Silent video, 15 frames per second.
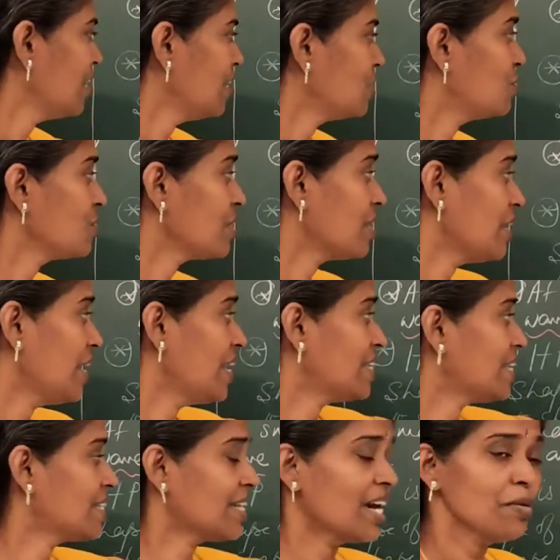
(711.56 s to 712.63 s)
To later
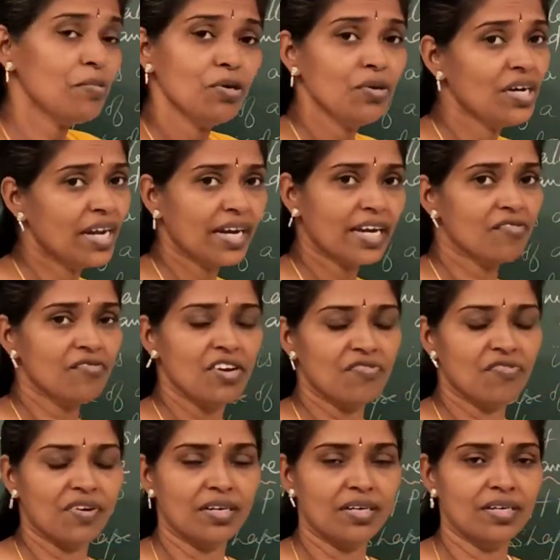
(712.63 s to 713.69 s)
time you need a
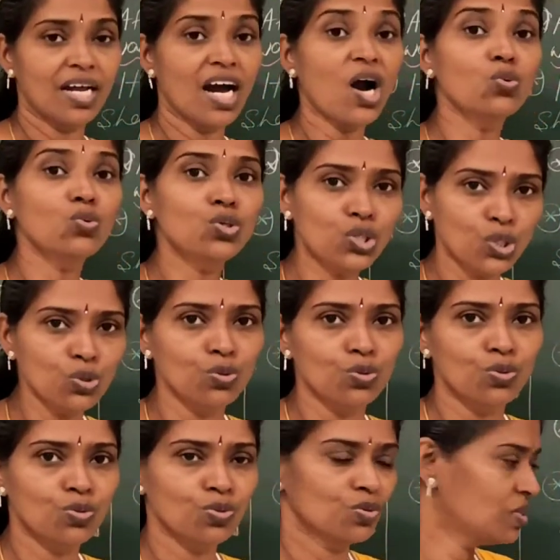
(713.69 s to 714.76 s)
wavefront. How to?
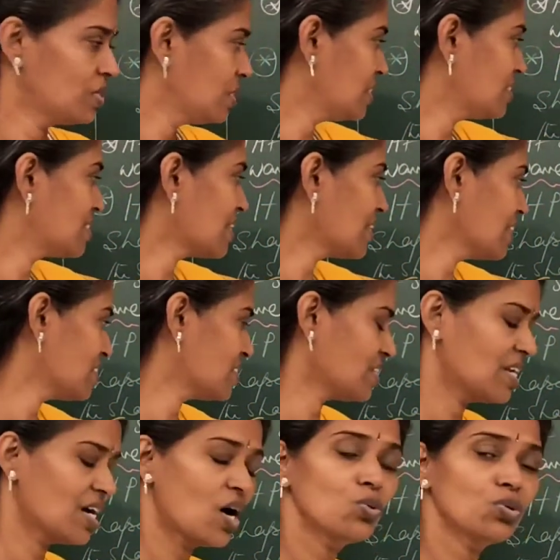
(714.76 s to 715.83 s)
This is a reason.
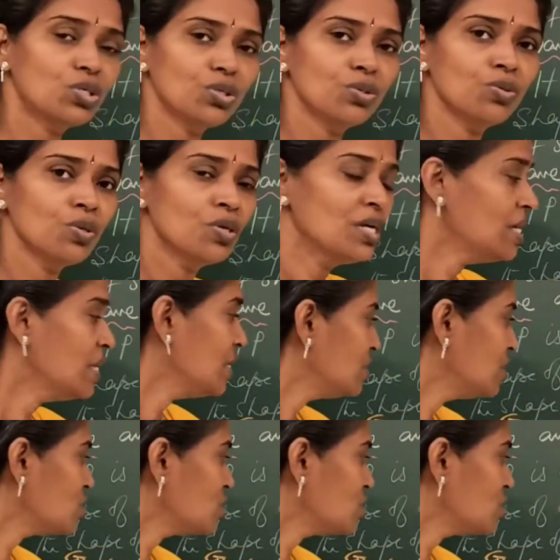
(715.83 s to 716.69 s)
How to? The